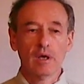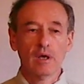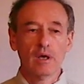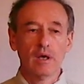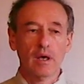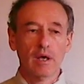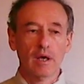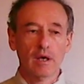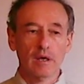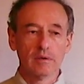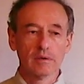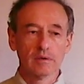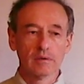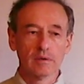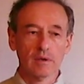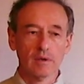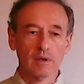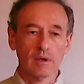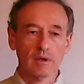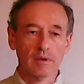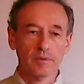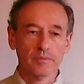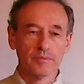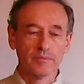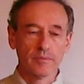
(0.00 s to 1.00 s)
and
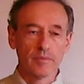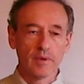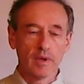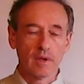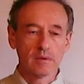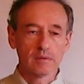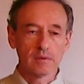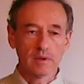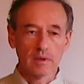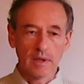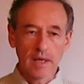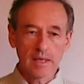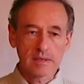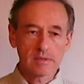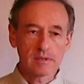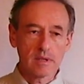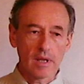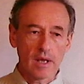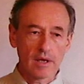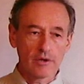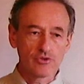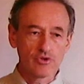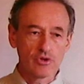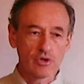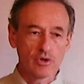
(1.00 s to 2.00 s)
uh, the last
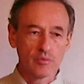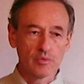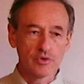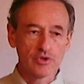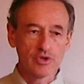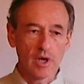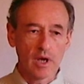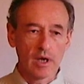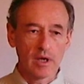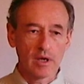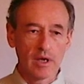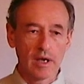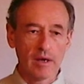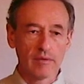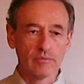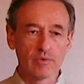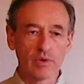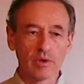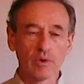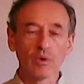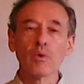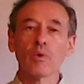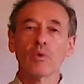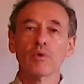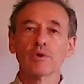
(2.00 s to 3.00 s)
lecture which I have
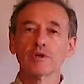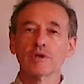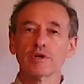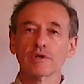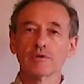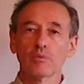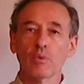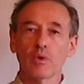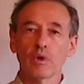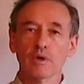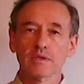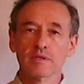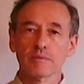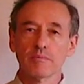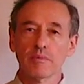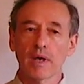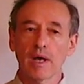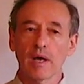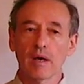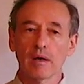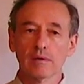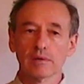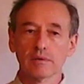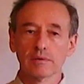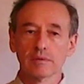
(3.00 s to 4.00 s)
recorded was
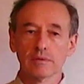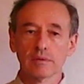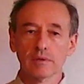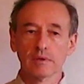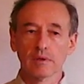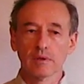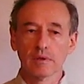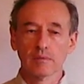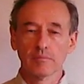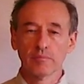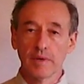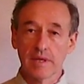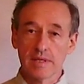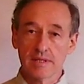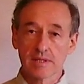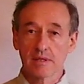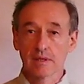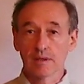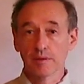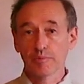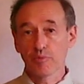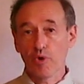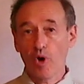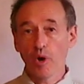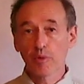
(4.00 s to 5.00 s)
about basically
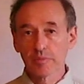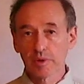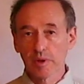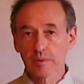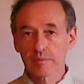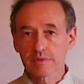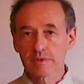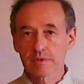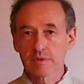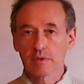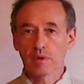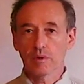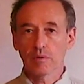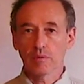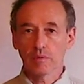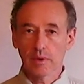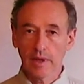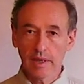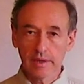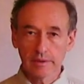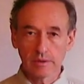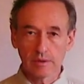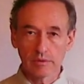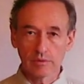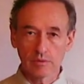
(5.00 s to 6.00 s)
problems
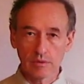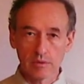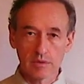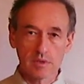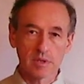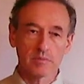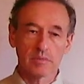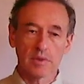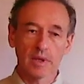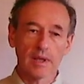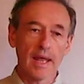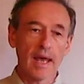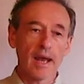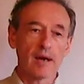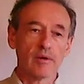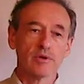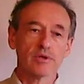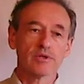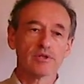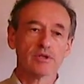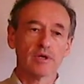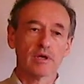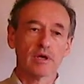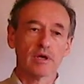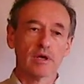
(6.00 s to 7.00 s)
related to
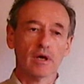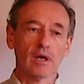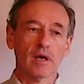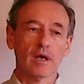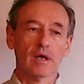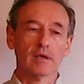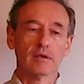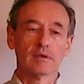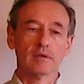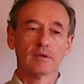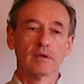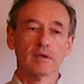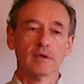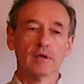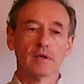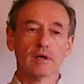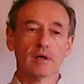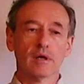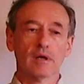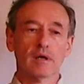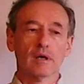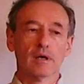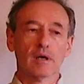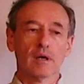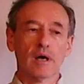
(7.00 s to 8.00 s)
similarity and uh,
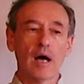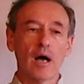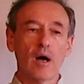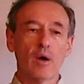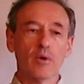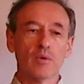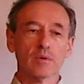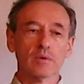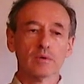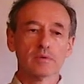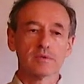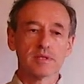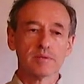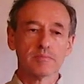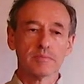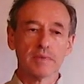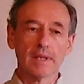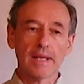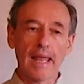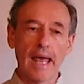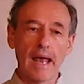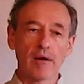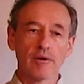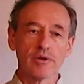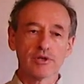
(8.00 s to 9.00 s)
how
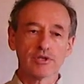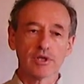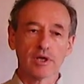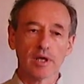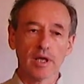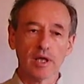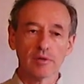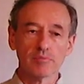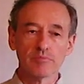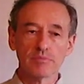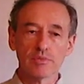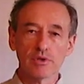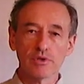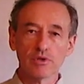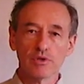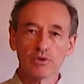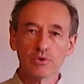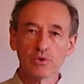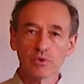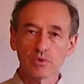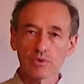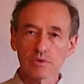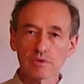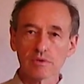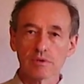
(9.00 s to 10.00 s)
similarity can be
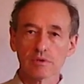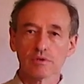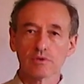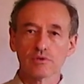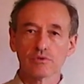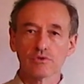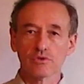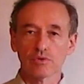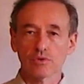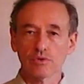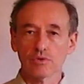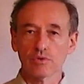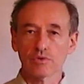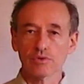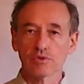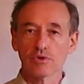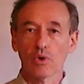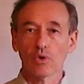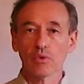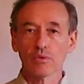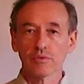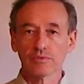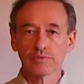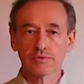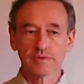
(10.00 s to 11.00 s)
used to
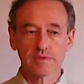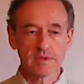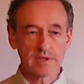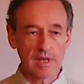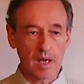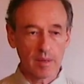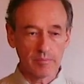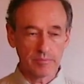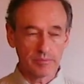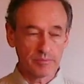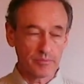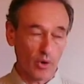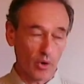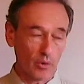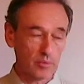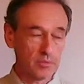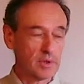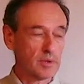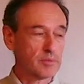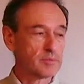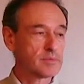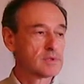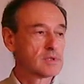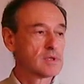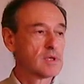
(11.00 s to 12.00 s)
solve some
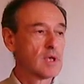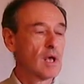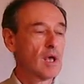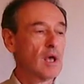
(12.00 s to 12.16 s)
problems.